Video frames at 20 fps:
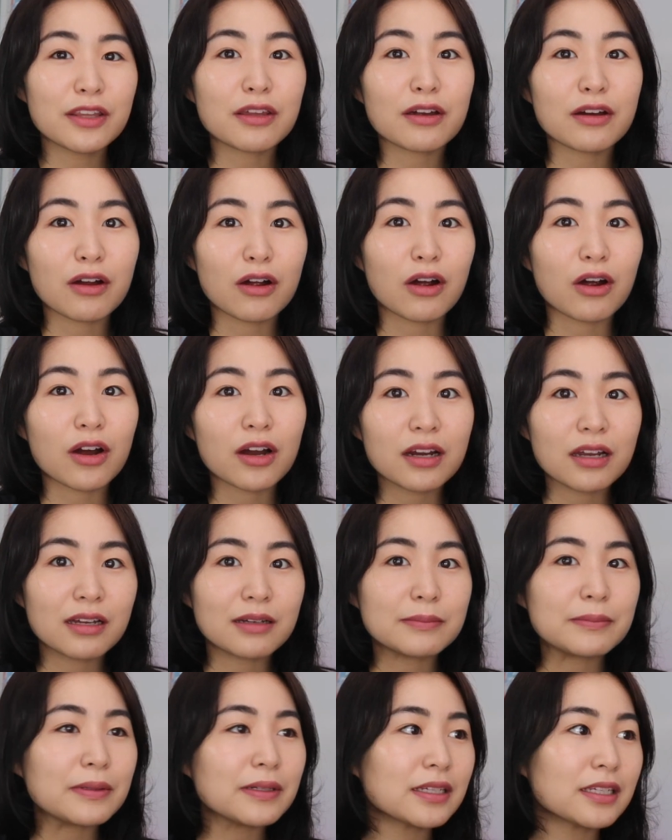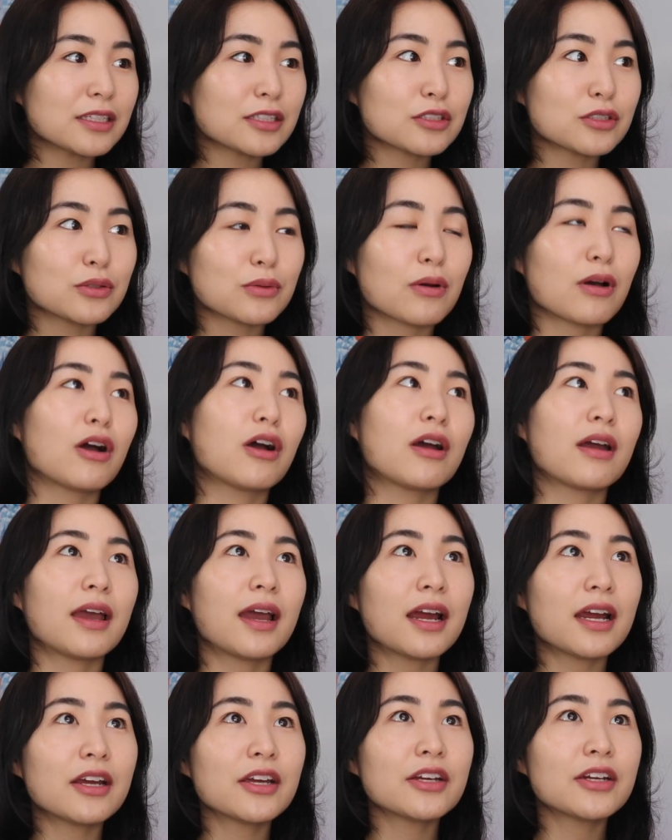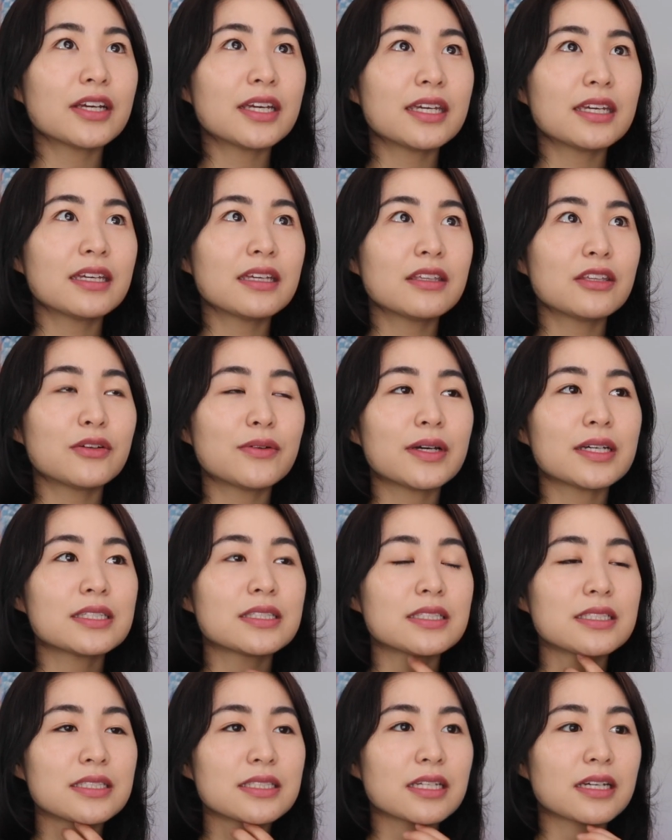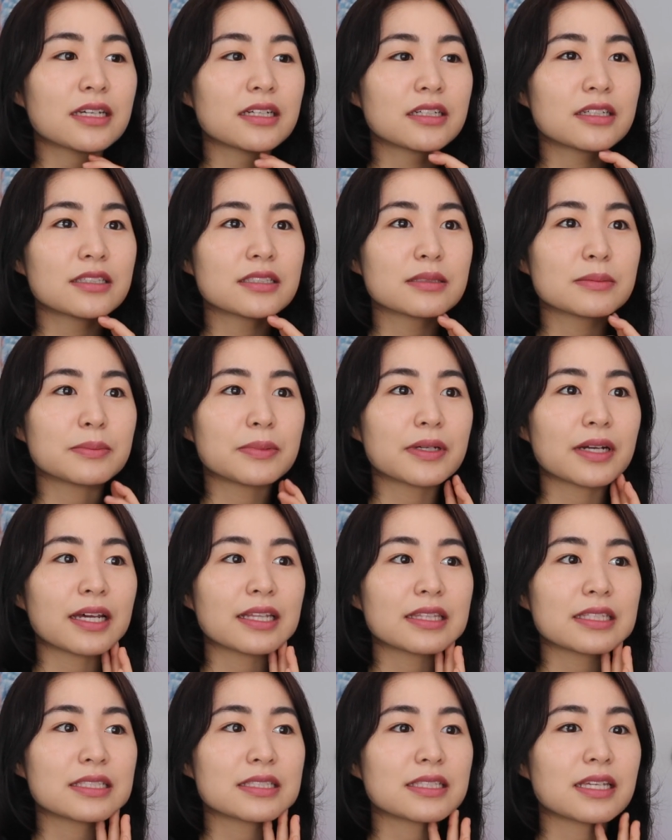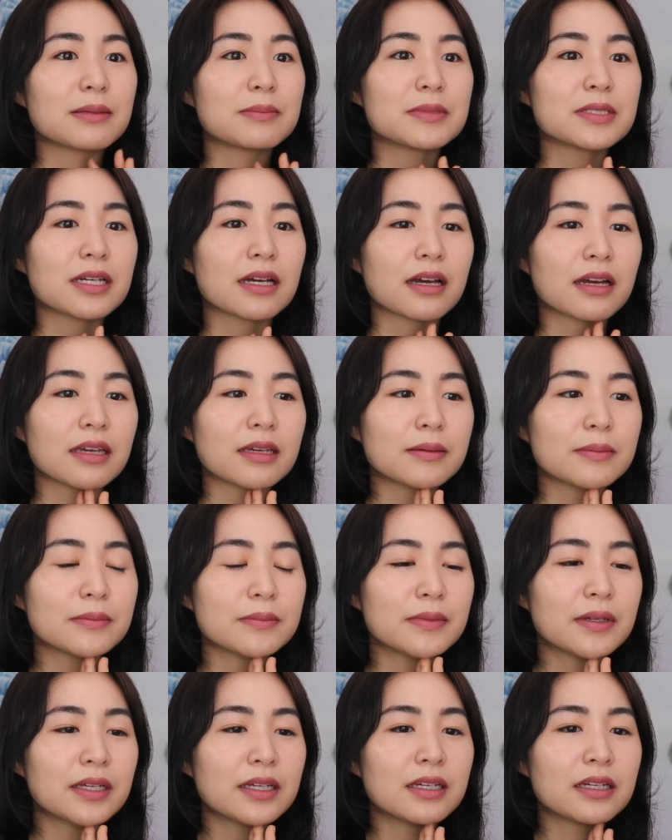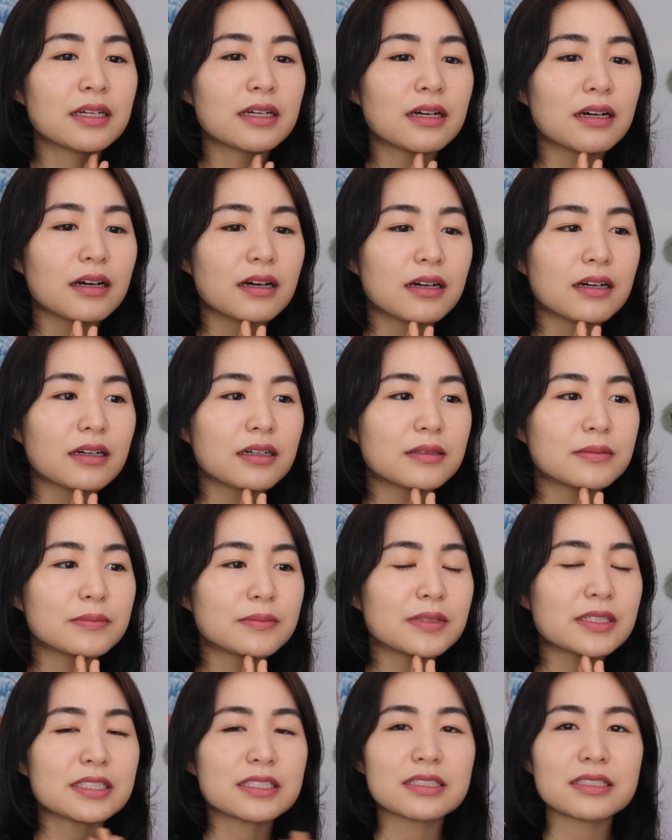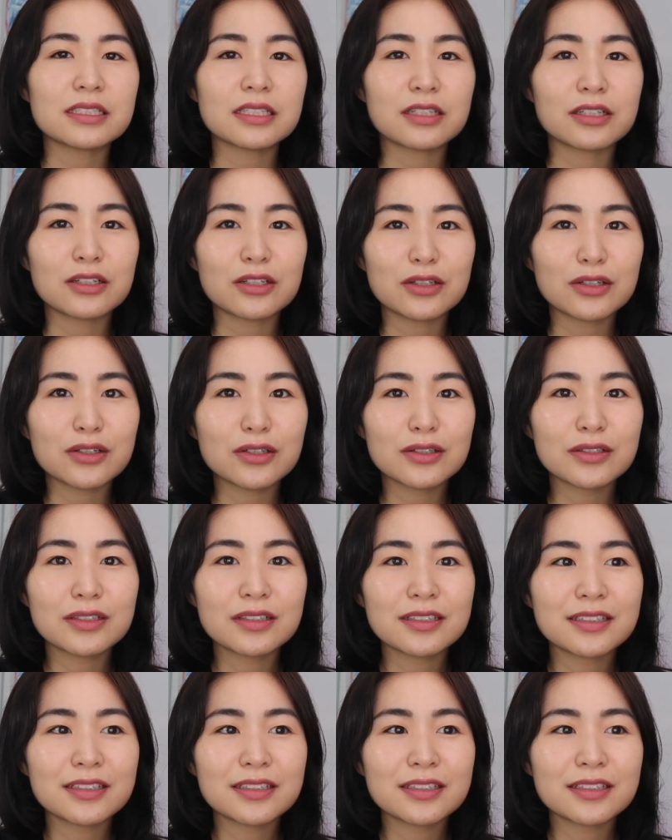there are companies who are hiring UX designers, but at the same time it's still